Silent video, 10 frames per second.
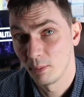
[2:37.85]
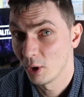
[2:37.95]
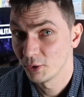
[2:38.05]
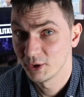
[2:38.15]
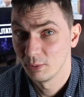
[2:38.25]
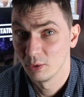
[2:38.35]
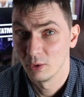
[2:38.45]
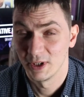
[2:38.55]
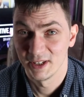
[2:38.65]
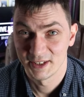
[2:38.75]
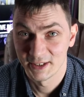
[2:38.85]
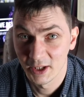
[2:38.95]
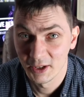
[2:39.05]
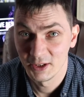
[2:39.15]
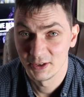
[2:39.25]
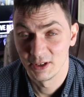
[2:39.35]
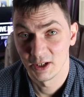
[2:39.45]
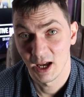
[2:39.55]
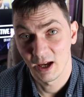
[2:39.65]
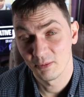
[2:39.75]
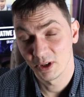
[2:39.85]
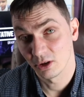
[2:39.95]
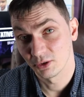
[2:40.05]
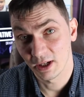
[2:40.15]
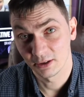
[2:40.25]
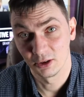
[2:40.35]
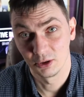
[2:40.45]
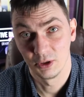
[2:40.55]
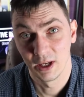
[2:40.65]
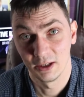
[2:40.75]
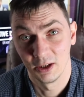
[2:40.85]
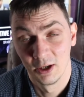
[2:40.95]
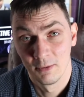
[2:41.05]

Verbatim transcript: possible uh, studies that have been conducted to date,